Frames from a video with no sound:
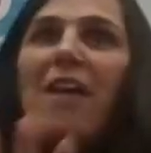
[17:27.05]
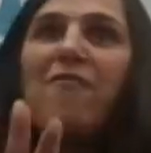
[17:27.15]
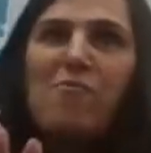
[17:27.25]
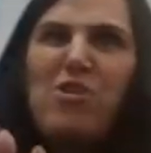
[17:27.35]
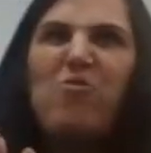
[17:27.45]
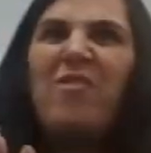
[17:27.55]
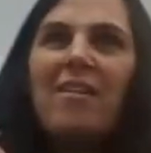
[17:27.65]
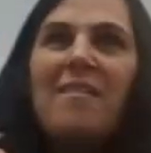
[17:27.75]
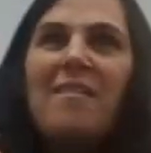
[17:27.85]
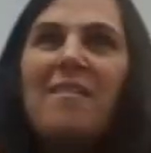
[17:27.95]
can't take that away
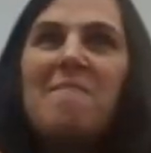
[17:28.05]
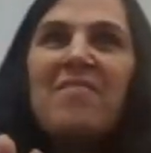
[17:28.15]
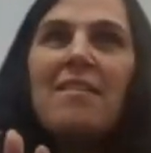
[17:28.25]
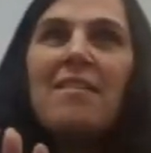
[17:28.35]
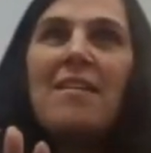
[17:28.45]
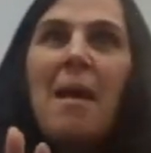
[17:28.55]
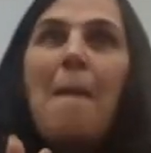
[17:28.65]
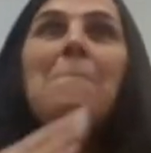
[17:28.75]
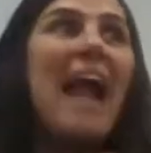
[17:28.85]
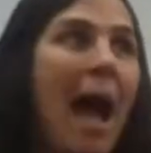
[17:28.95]
from you.
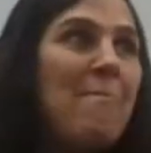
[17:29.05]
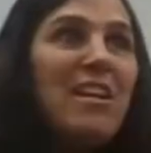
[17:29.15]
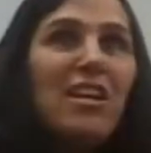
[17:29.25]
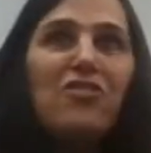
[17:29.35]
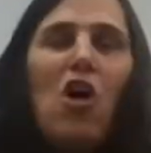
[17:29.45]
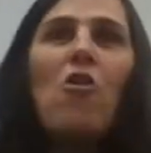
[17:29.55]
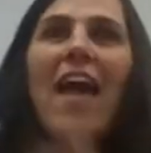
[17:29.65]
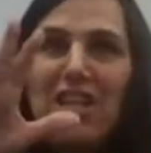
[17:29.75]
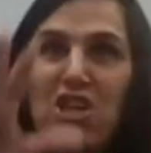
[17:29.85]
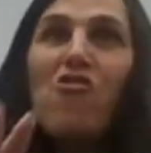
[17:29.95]
But I'm
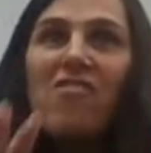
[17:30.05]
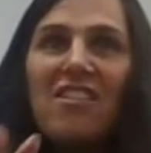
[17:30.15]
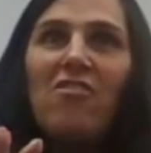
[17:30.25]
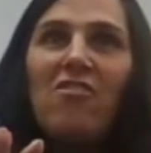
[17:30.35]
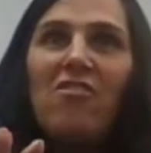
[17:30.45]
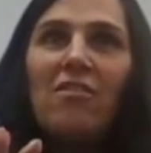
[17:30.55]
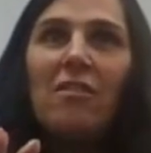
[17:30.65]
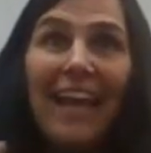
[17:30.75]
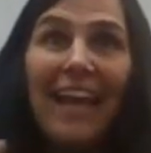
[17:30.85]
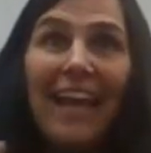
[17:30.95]
an adult and you're an
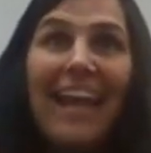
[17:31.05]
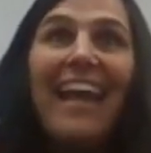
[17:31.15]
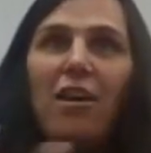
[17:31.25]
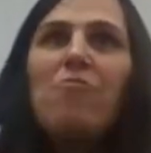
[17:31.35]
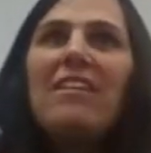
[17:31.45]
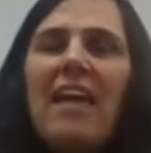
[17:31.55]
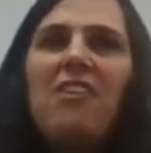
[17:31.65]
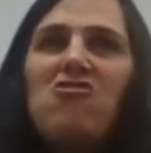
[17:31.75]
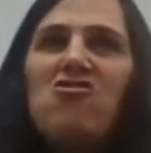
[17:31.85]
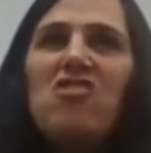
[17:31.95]
adult
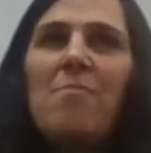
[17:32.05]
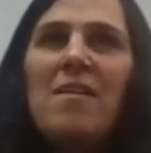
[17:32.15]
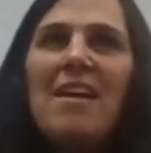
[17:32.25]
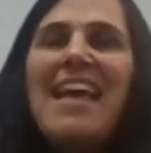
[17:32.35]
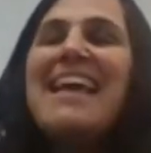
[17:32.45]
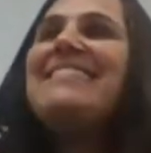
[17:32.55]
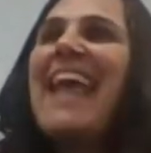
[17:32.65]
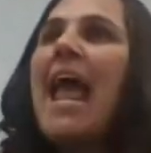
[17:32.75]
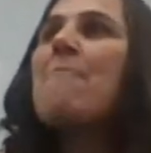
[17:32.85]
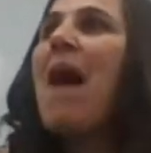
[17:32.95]
in a relationship.
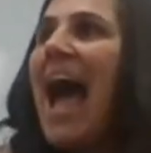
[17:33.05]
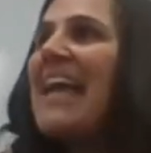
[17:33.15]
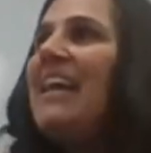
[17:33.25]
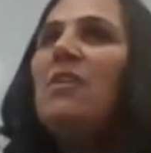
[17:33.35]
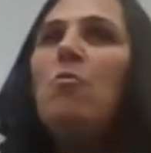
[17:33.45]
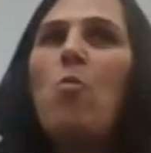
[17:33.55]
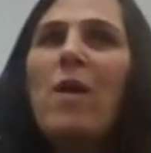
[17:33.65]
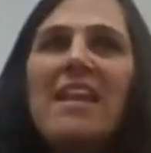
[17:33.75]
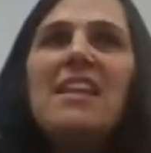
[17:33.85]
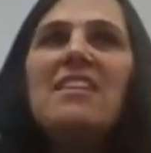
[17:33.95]
Damn, I
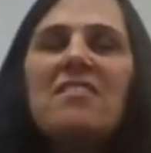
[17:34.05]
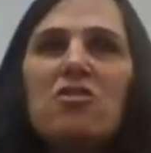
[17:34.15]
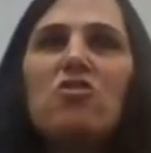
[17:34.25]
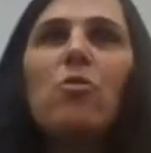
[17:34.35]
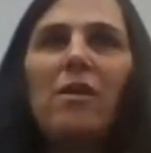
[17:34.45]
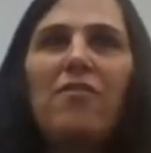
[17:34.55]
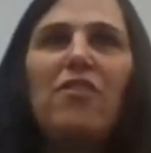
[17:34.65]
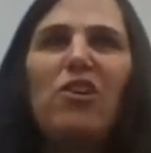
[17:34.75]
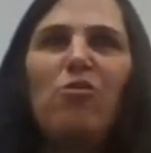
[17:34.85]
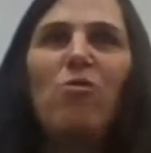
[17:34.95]
can witness
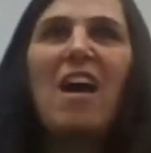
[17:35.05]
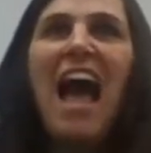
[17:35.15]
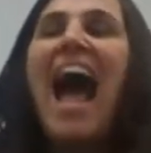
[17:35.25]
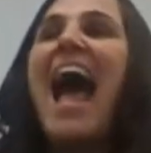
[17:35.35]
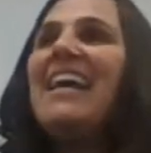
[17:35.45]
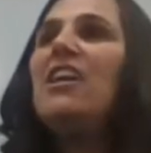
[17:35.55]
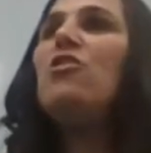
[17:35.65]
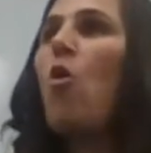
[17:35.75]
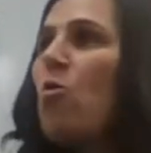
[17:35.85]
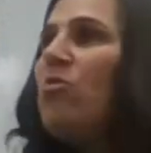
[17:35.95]
this grief for you.
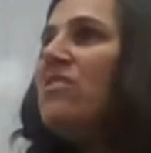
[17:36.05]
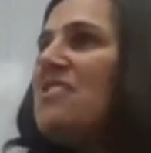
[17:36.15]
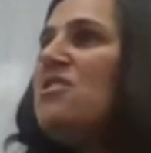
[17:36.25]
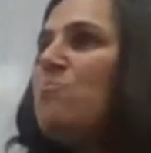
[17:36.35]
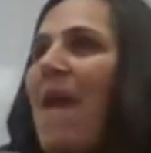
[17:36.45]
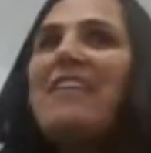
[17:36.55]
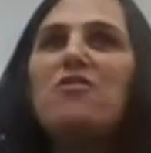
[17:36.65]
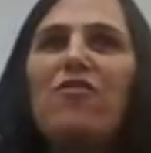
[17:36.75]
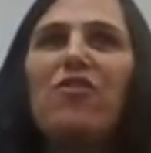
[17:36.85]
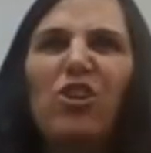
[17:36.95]
I can hold
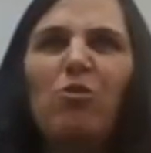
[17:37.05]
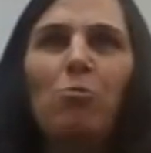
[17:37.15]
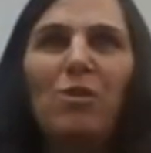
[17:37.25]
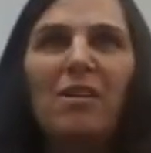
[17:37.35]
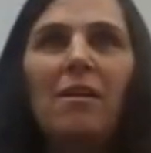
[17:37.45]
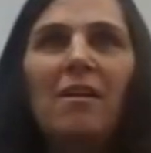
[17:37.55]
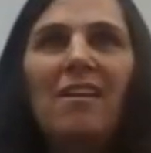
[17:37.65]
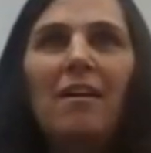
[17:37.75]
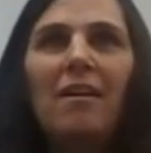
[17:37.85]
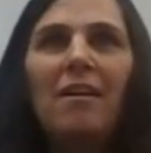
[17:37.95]
this space for you